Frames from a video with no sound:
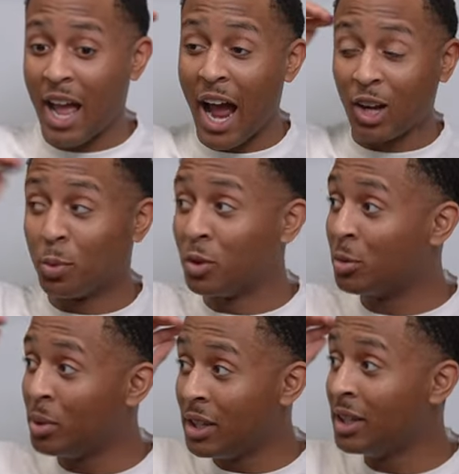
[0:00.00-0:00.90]
how it's
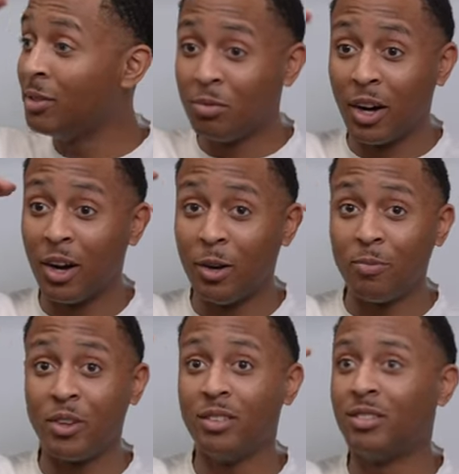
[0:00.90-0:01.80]
supposed to be,
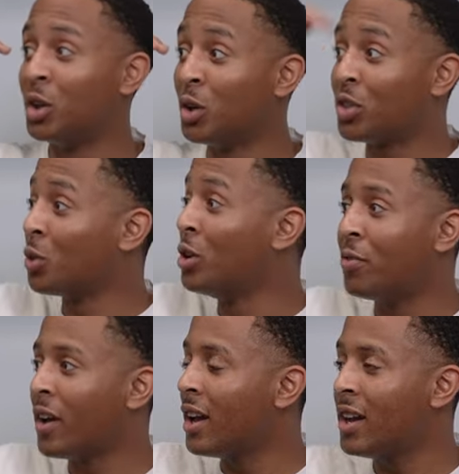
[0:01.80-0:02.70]
0 to 3
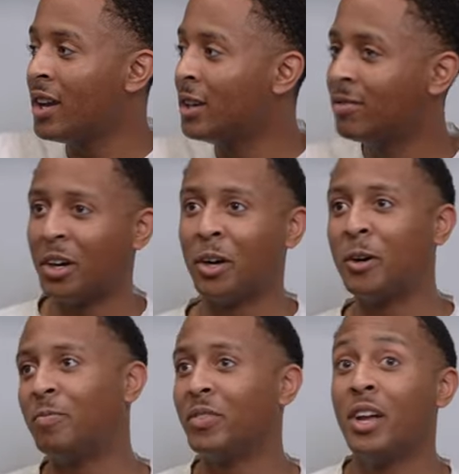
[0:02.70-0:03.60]
fade,
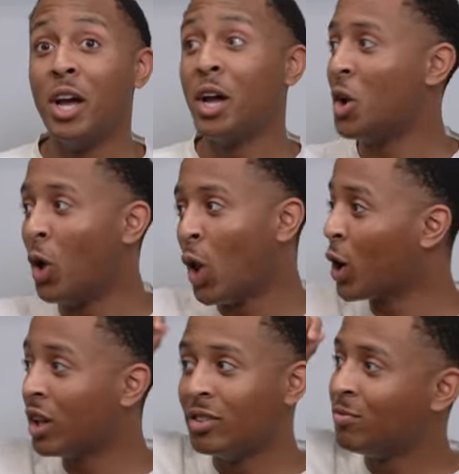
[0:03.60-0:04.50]
no
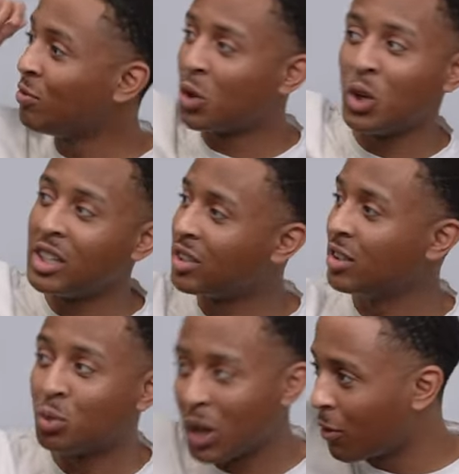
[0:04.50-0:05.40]
longer than 3
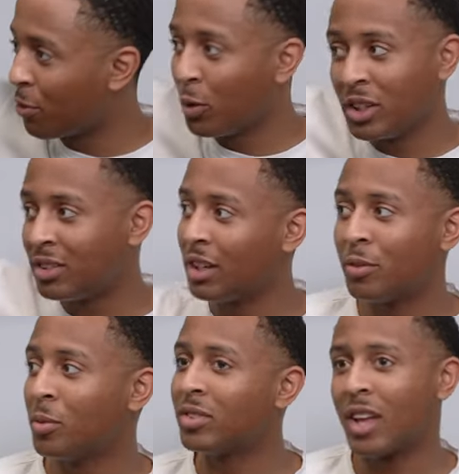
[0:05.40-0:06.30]
inches whenever fully
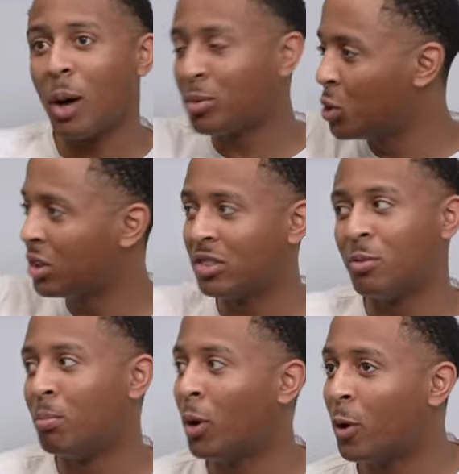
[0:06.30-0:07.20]
extended from the scalp, 2 inches
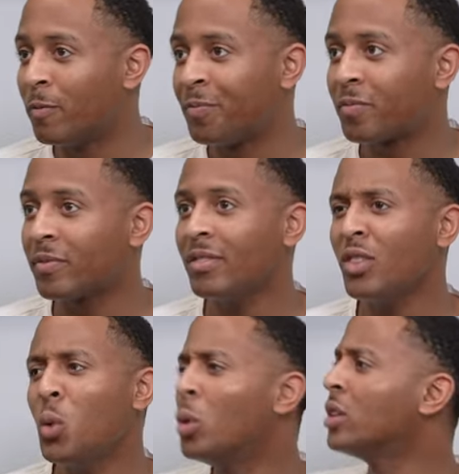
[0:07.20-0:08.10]
in bulk.
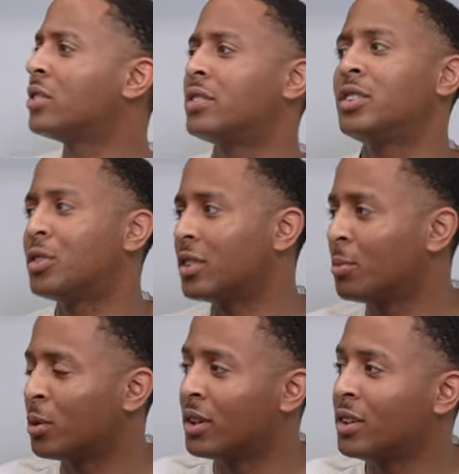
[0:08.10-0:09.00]
Well, it's eccentric,
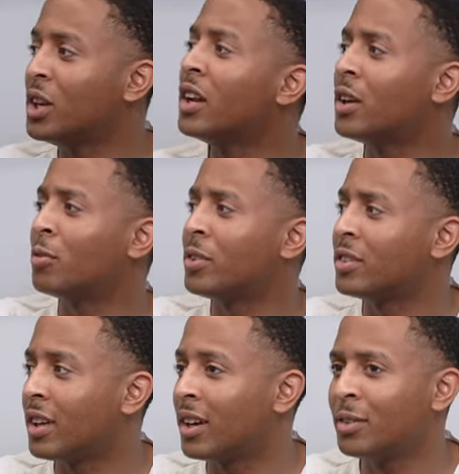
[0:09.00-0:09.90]
Marine. You need to go
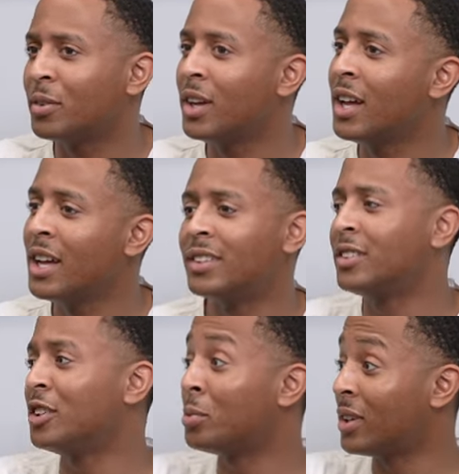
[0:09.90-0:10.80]
fix that. Is
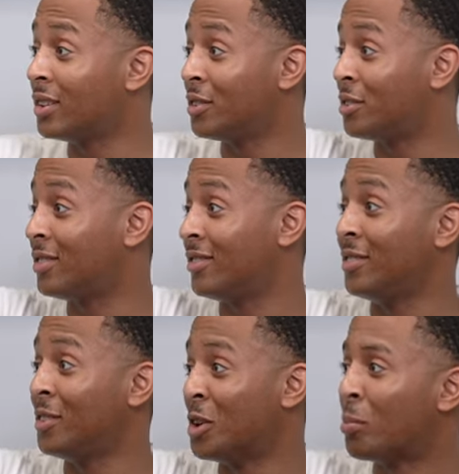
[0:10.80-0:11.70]
it just because
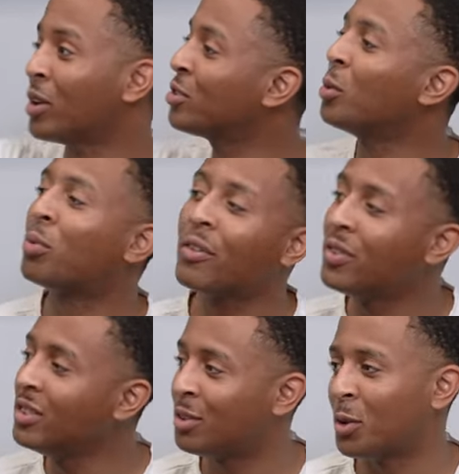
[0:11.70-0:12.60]
your personal
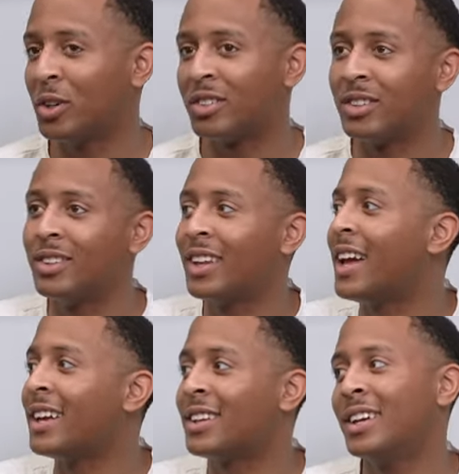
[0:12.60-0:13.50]
preference, or is it
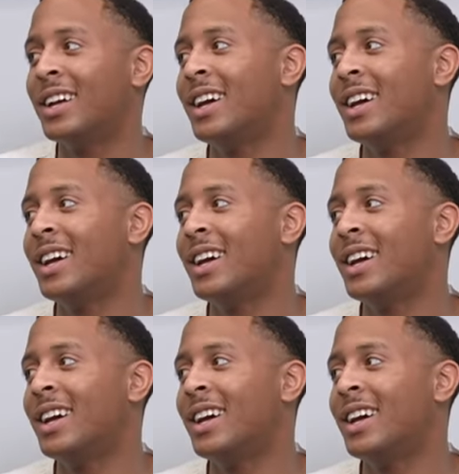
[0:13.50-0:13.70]
like...